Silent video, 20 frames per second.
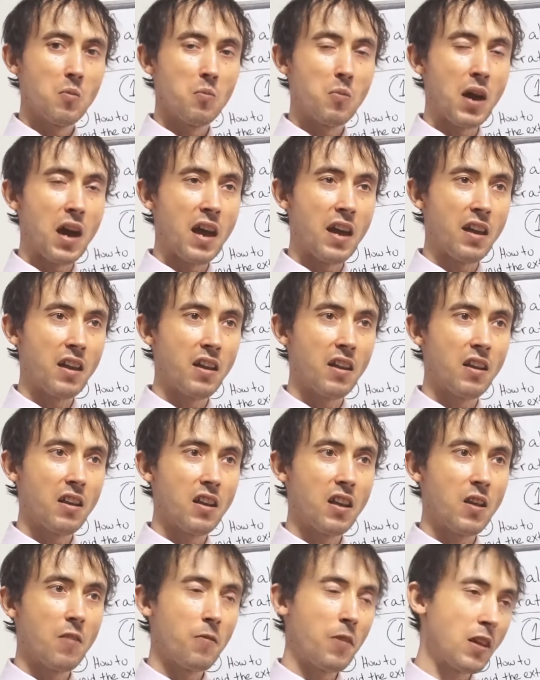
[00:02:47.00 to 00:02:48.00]
But
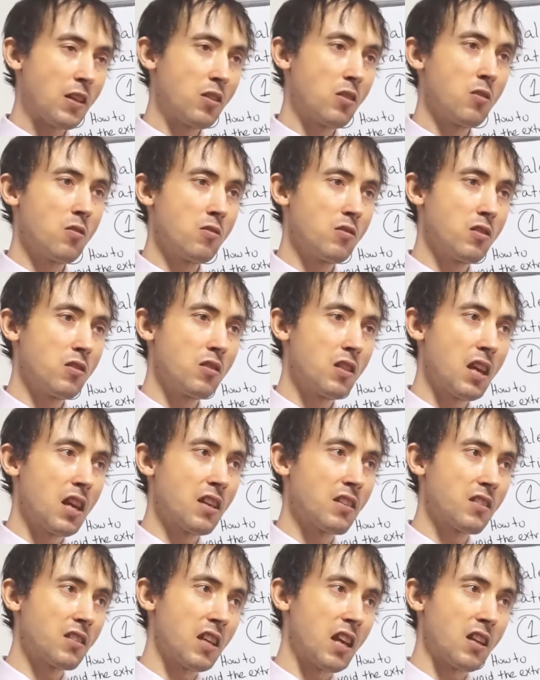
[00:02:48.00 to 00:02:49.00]
if they do do
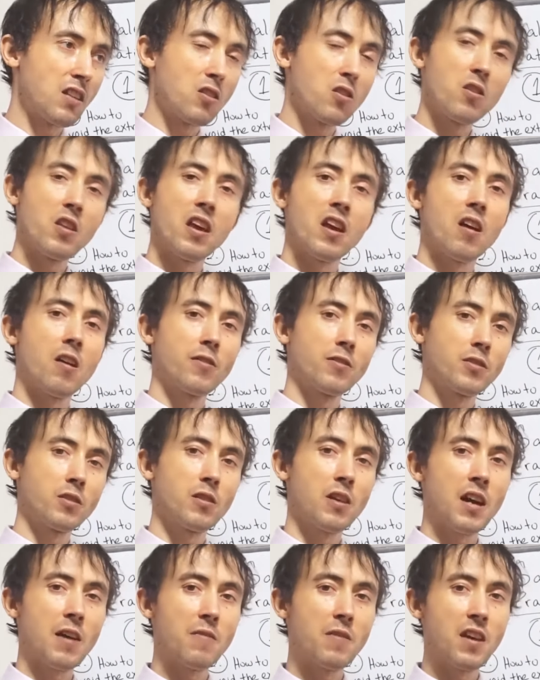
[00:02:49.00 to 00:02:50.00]
this, then do they
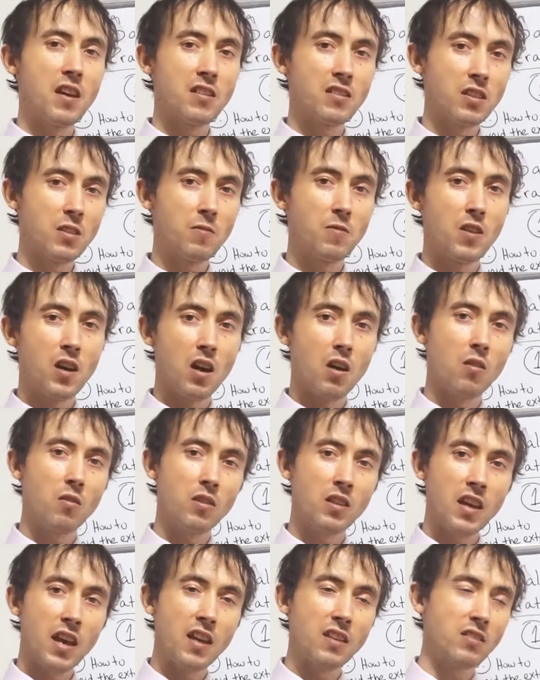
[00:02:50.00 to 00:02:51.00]
also have this? If
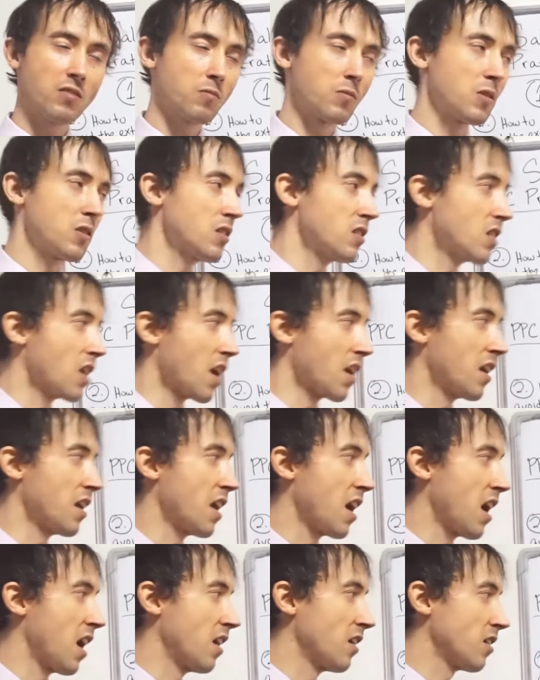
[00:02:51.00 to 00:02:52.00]
no, yes, da da
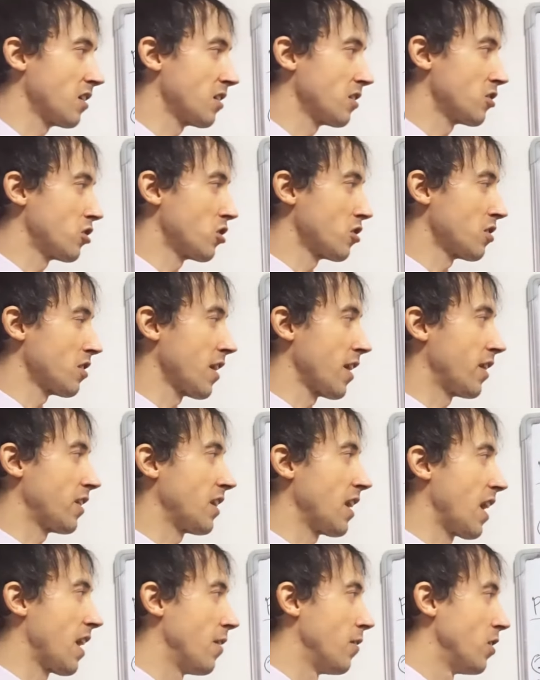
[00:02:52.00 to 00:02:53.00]
da, just
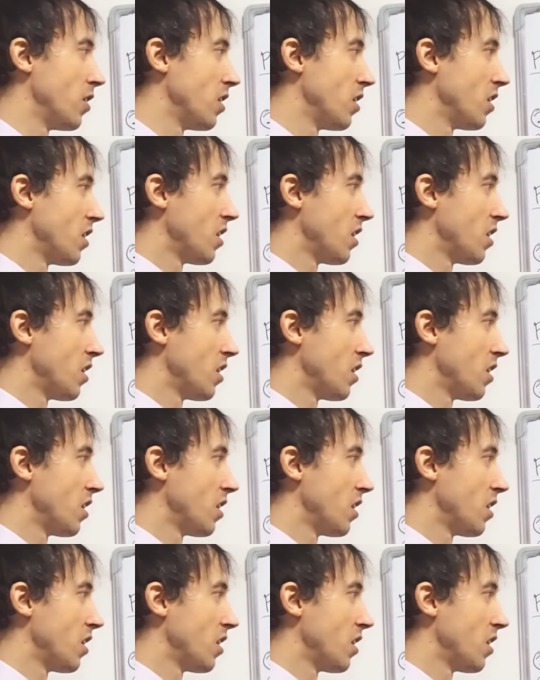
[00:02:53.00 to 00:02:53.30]
like that.